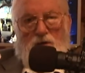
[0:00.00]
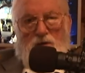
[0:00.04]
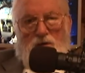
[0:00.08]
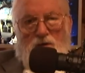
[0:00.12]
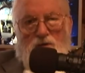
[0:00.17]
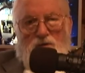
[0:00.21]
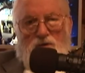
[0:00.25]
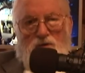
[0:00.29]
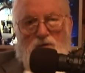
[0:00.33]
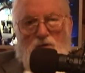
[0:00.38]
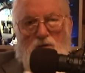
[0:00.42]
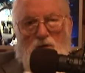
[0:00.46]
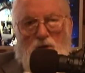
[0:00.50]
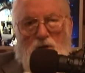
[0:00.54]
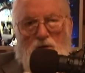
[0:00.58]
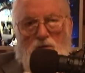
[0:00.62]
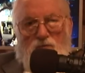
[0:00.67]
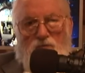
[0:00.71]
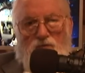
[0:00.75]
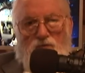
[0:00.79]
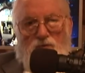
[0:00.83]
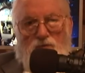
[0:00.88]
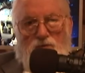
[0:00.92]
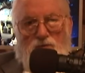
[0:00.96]
and so on
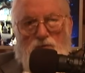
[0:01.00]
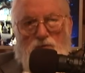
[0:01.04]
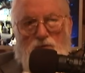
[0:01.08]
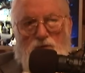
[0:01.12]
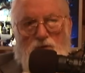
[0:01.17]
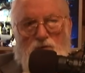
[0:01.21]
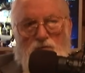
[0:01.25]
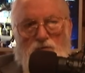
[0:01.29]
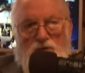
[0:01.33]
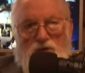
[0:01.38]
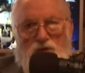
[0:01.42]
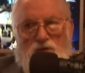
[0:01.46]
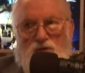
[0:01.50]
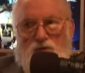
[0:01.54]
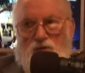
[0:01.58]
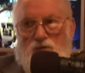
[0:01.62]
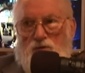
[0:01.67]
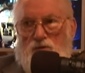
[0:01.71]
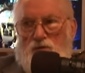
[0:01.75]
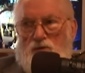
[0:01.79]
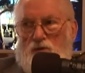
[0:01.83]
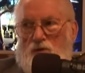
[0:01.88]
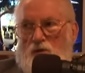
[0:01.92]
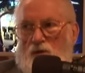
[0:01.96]
for doing research